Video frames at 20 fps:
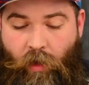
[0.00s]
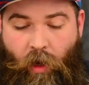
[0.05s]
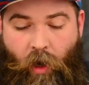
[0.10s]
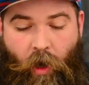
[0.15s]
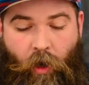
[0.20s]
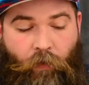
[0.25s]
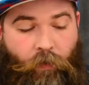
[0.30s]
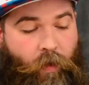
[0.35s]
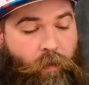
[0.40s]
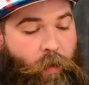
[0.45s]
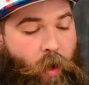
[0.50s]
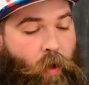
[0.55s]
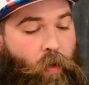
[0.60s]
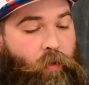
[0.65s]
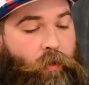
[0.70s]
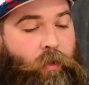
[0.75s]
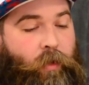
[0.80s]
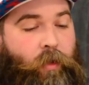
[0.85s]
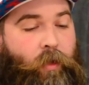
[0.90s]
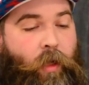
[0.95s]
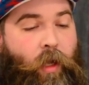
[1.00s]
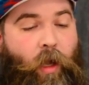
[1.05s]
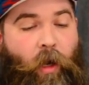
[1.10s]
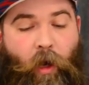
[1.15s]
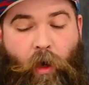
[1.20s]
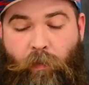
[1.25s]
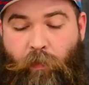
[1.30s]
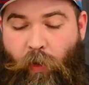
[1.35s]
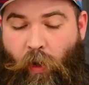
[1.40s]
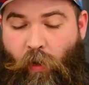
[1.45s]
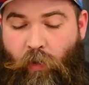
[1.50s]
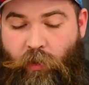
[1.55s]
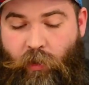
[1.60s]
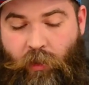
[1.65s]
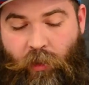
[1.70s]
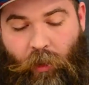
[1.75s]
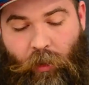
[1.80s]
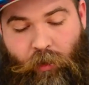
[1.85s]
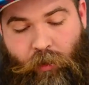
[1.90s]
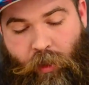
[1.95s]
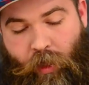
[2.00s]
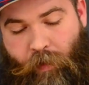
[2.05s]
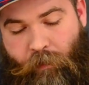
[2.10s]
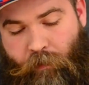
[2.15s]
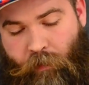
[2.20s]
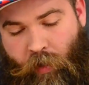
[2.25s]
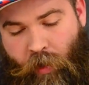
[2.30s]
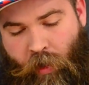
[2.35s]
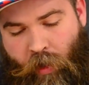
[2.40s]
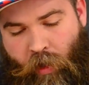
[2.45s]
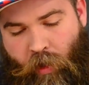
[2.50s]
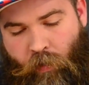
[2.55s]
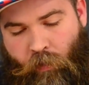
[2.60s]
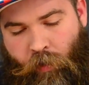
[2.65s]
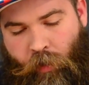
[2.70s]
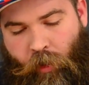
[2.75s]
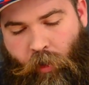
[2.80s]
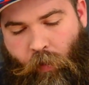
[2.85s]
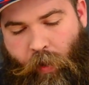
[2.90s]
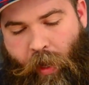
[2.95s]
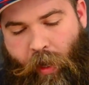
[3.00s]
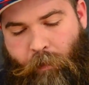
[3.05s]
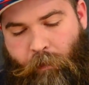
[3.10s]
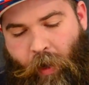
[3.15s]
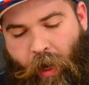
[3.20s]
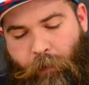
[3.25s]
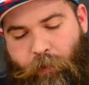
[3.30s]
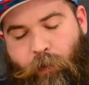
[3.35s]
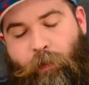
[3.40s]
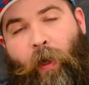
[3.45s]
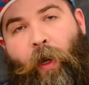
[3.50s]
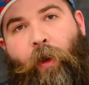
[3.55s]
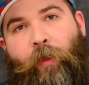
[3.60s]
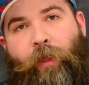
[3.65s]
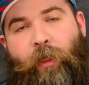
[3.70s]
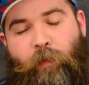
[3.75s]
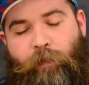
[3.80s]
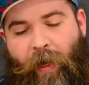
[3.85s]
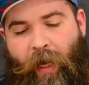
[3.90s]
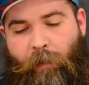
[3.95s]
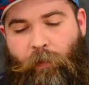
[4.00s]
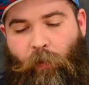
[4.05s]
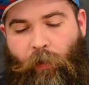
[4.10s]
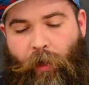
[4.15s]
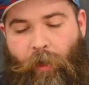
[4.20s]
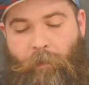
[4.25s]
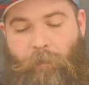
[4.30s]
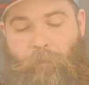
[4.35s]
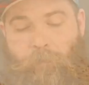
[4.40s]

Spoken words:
our remote and our post synced up, we can go ahead and pop some air in this bad boy.